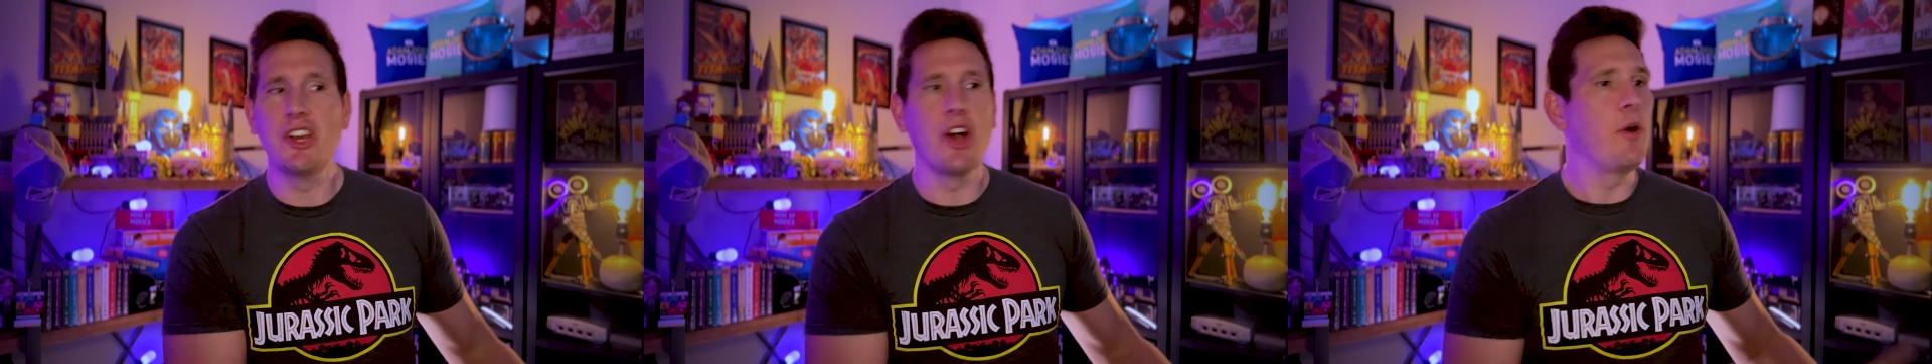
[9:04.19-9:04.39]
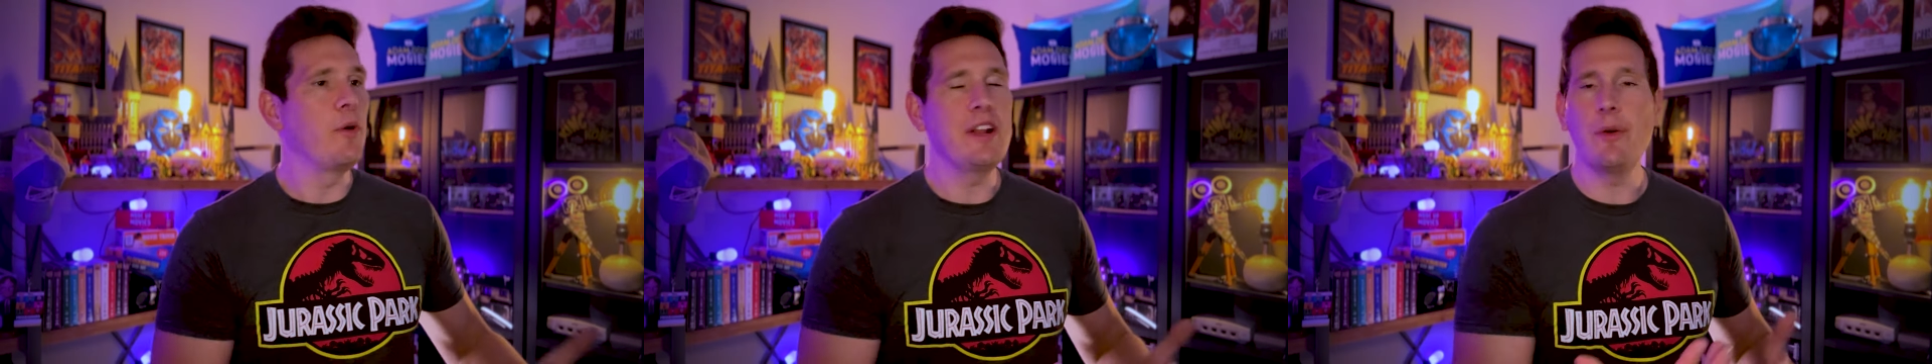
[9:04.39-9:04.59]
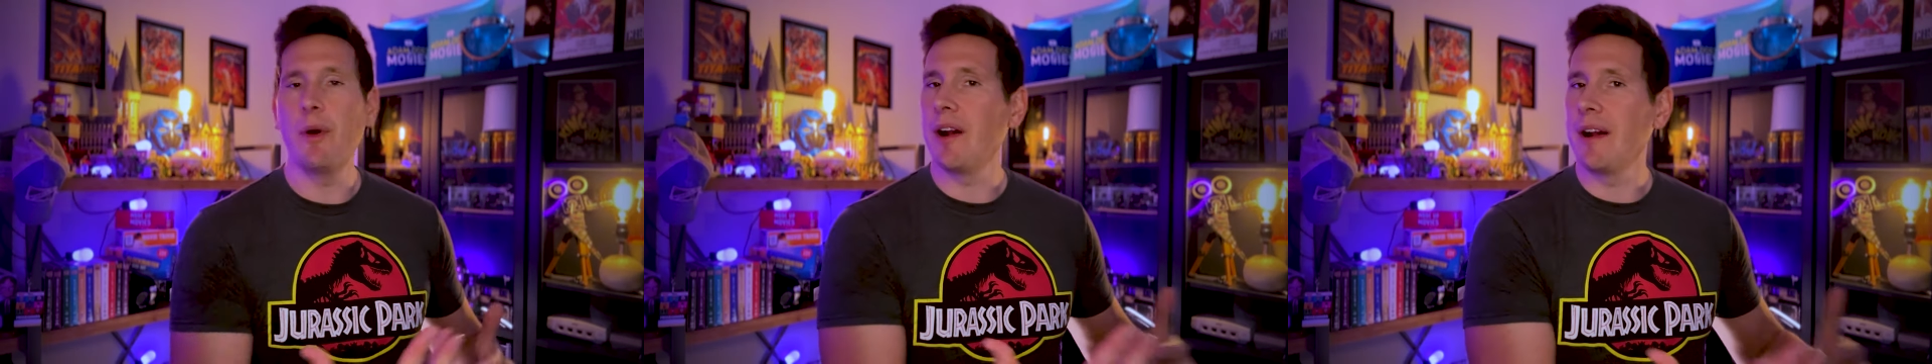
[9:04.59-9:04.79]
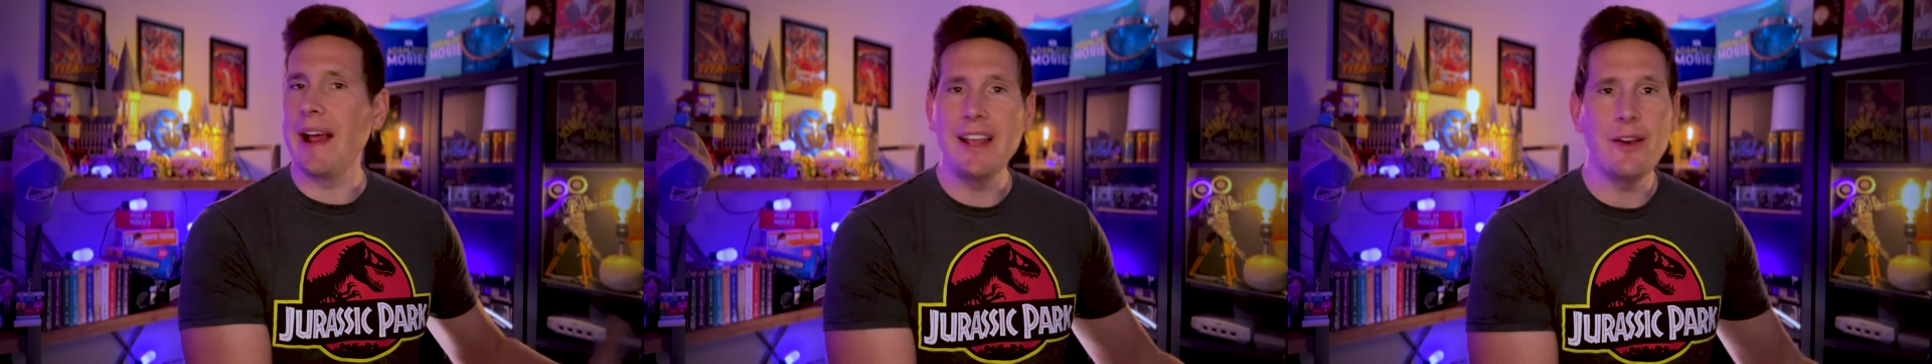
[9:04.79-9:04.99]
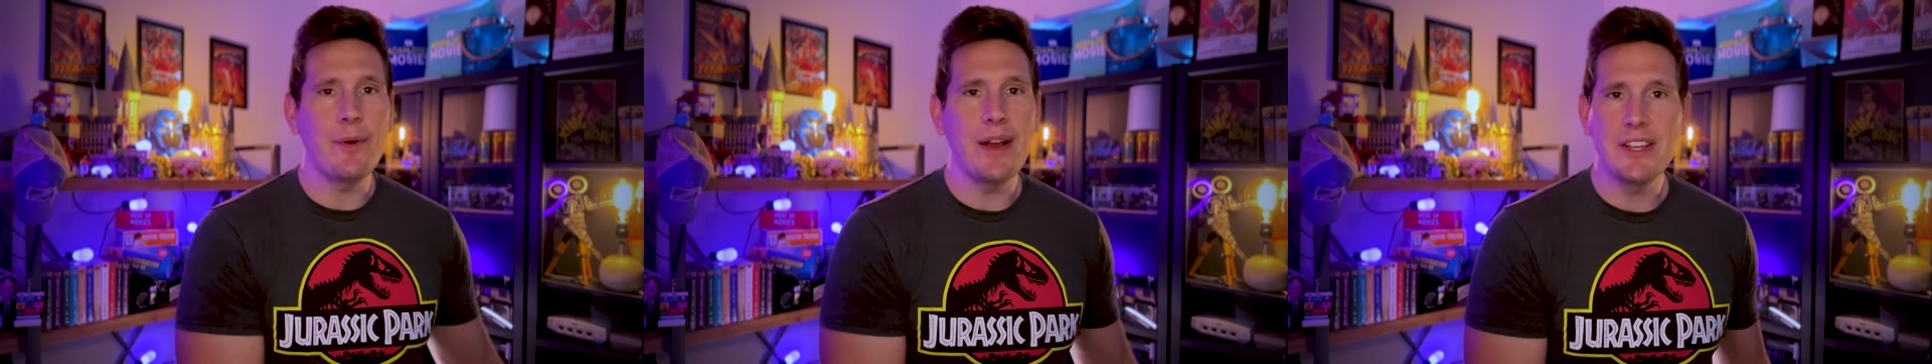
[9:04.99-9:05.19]
go anywhere
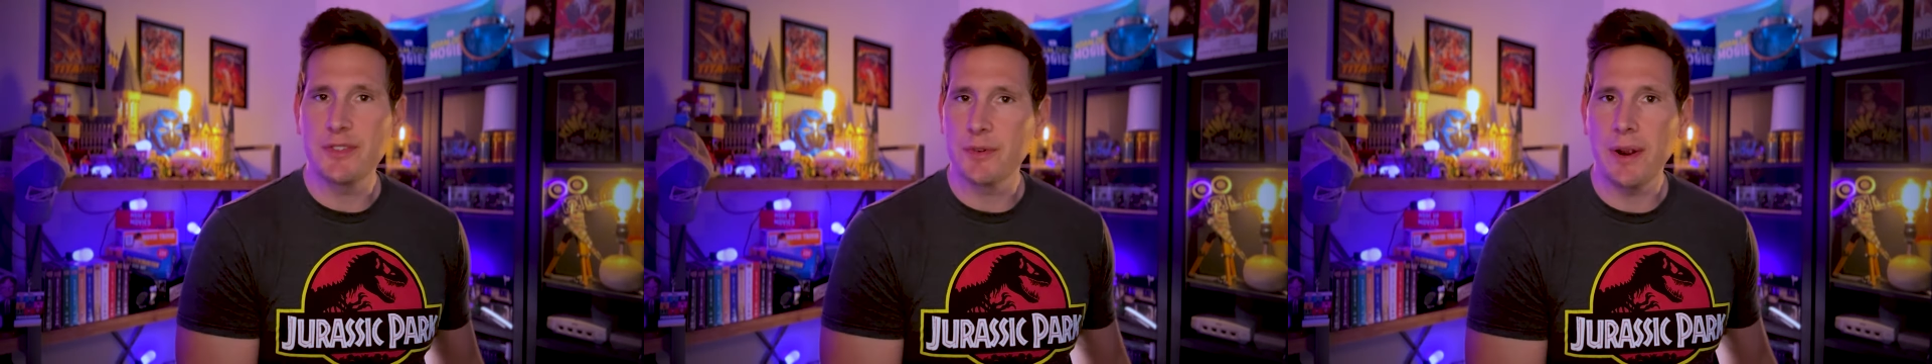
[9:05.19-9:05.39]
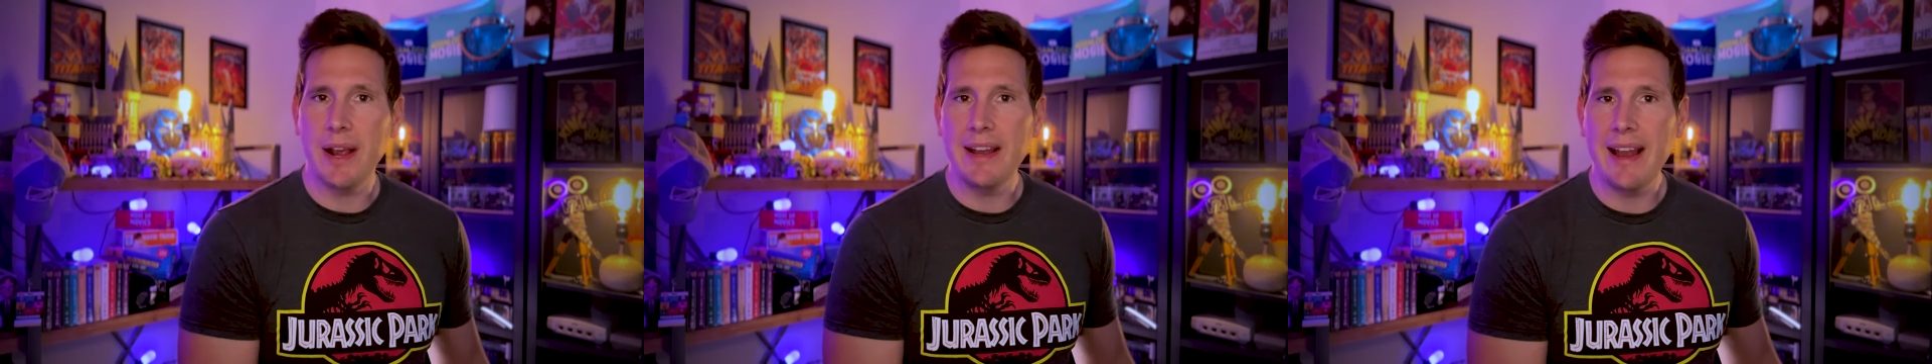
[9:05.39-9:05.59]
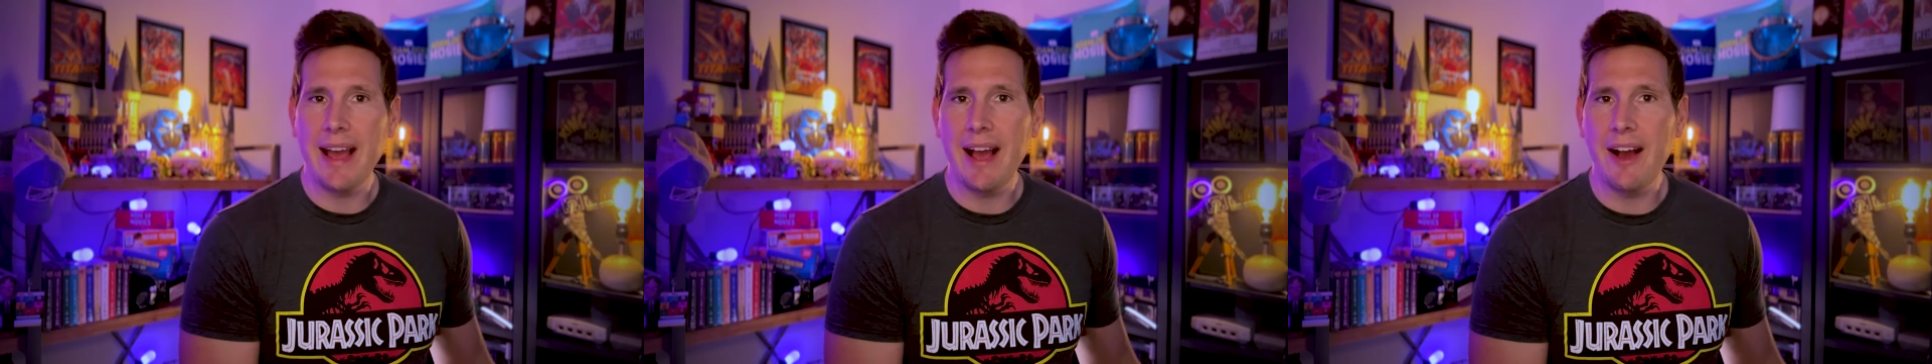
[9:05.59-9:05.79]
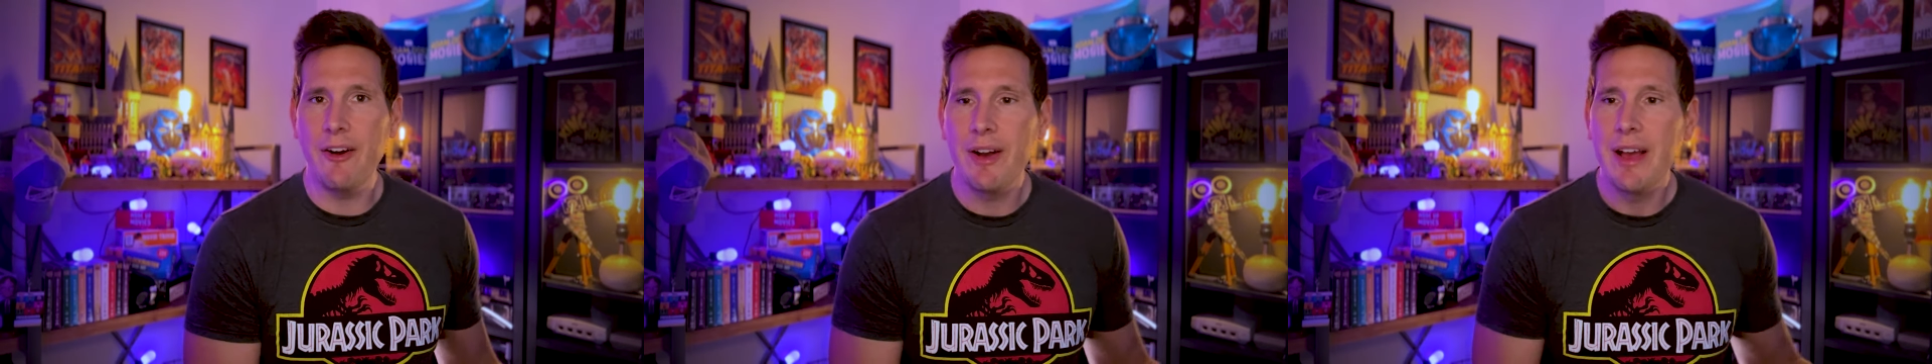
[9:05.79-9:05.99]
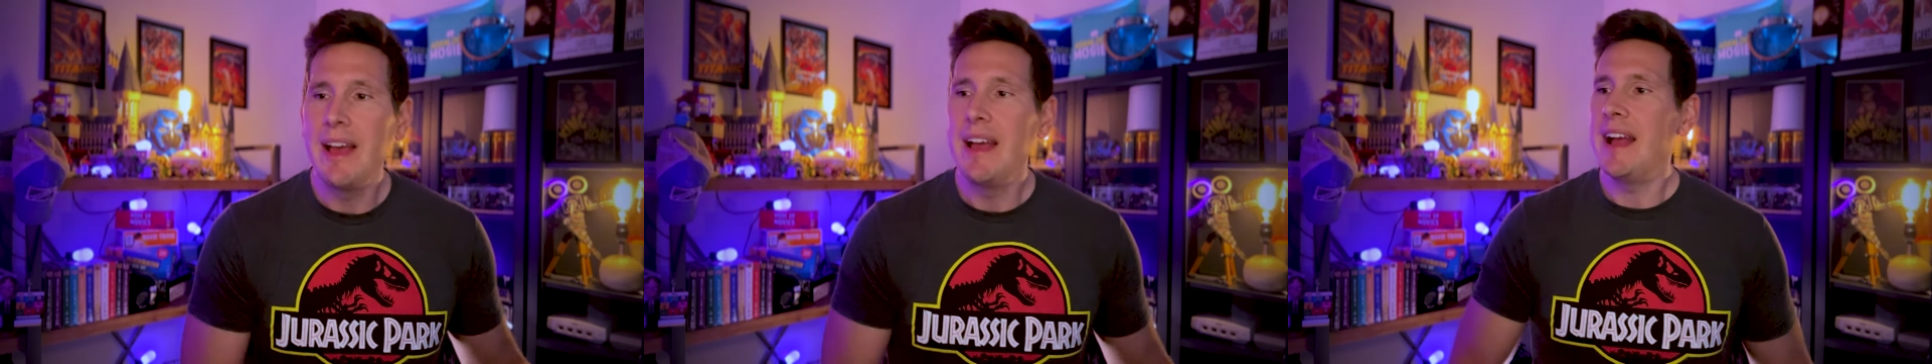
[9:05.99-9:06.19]
anyways right now